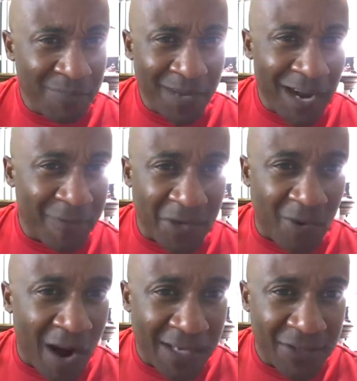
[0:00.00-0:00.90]
Man, I'd be
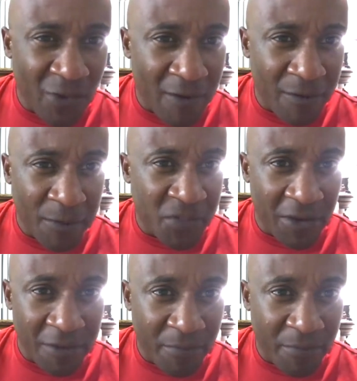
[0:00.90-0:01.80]
crying driving up the
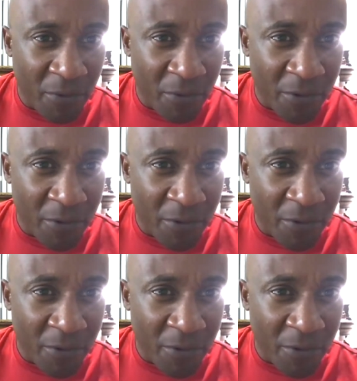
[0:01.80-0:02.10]
Cherry Point.